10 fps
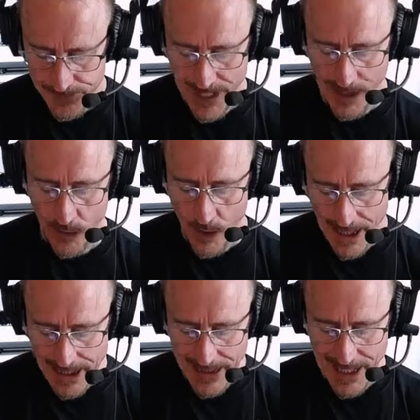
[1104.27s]
how
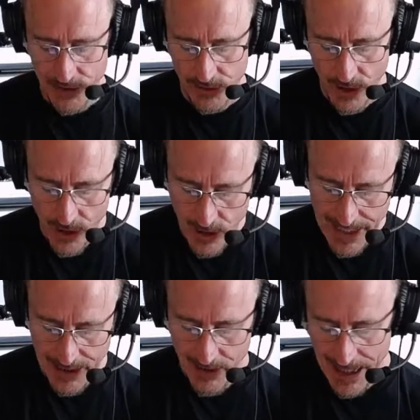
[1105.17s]
wide, how long,
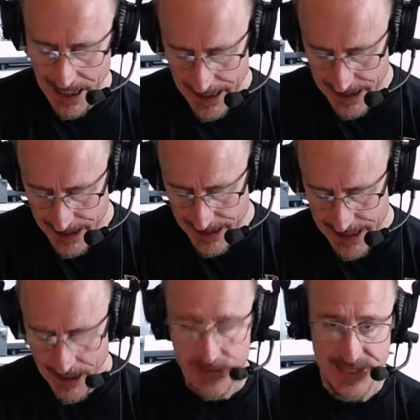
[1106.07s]
how high, and
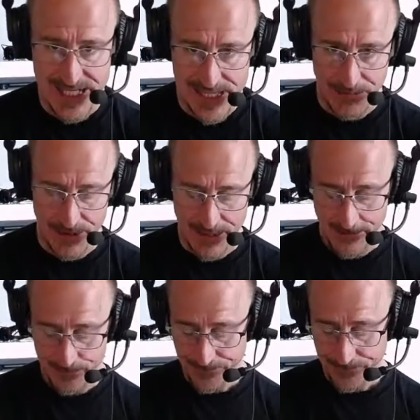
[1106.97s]
how deep
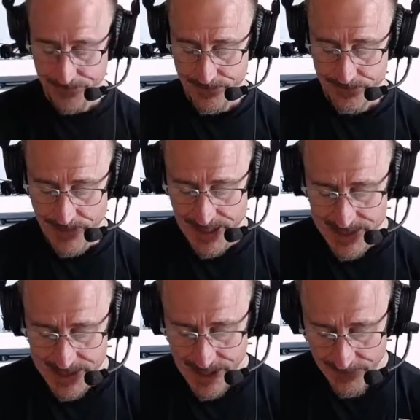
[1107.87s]

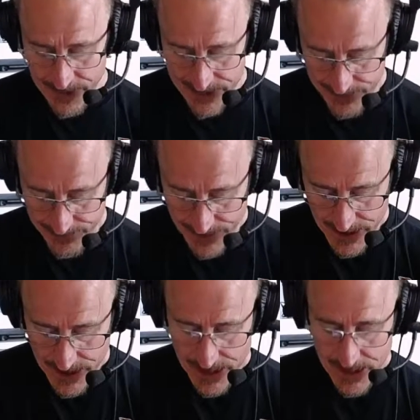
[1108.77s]
his love is.
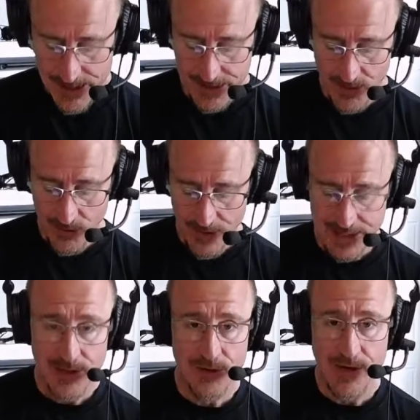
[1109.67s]
So
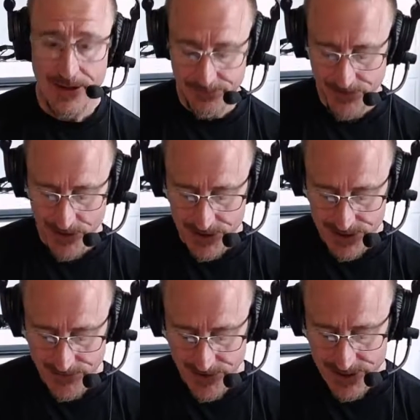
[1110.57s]
that's a great
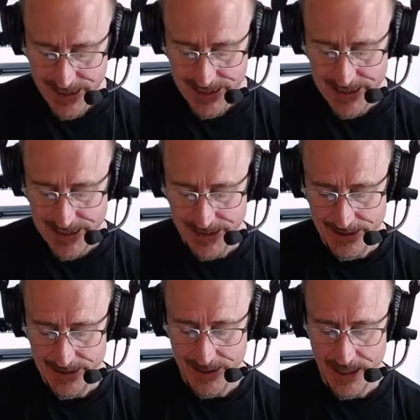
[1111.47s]
verse, verse 18,
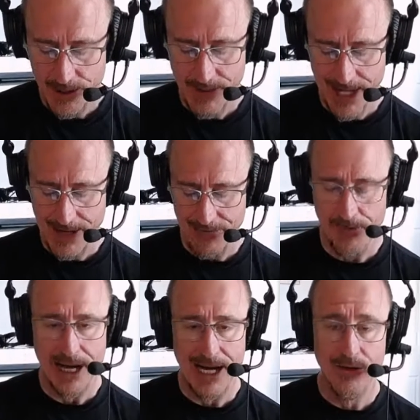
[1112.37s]
that you may have the
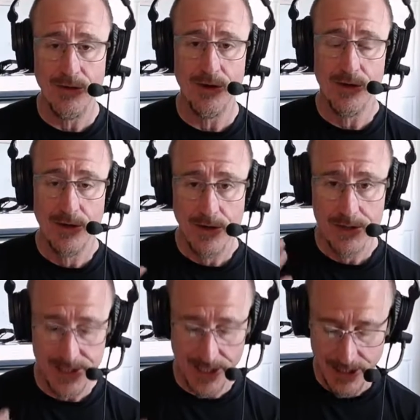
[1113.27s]
power
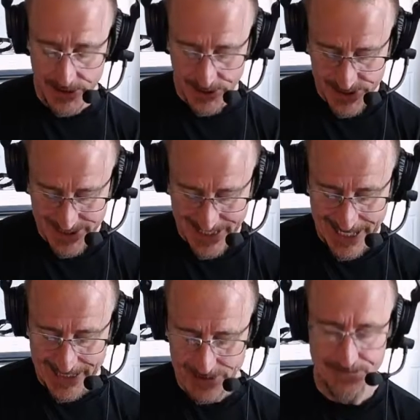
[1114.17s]
to understand